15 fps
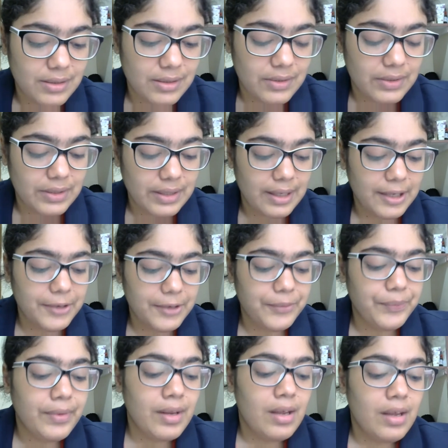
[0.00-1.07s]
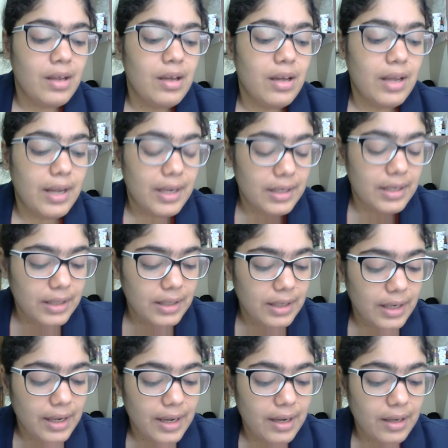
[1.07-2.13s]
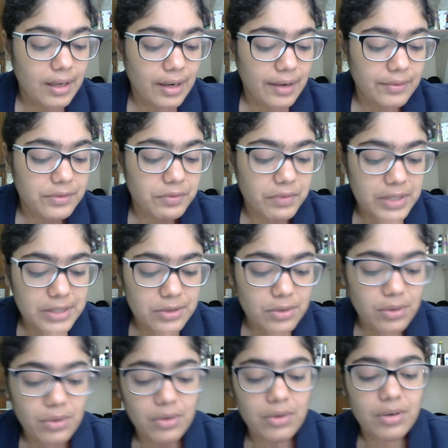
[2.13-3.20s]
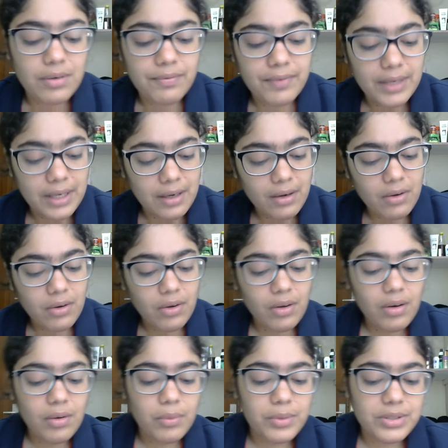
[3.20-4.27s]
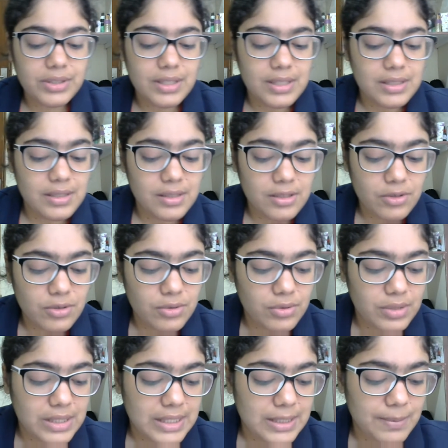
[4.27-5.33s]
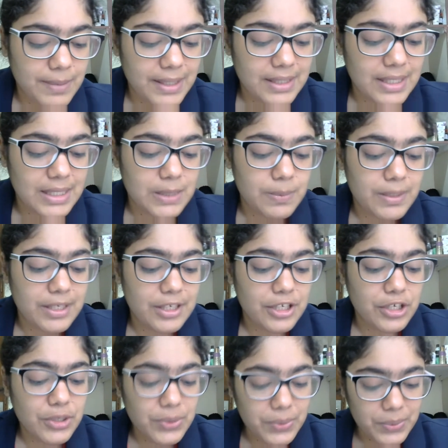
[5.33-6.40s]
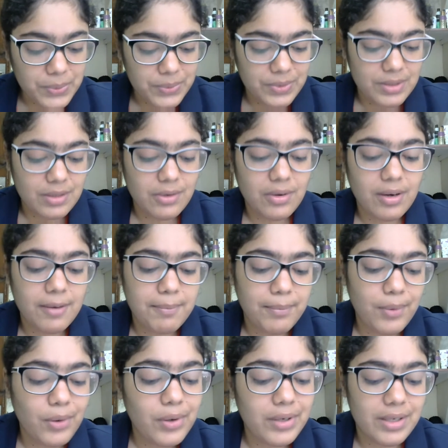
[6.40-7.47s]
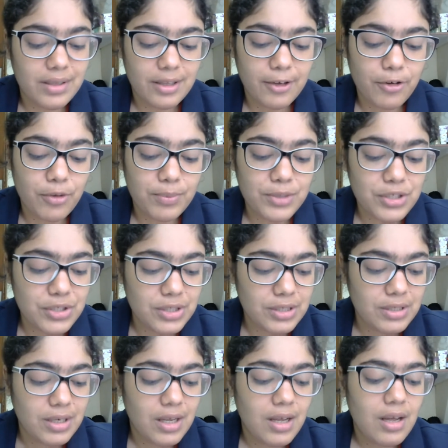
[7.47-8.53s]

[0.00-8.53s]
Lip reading: Okay, any aircraft, vessel, or vehicle which there is reason to suspect has been used or employed in the commission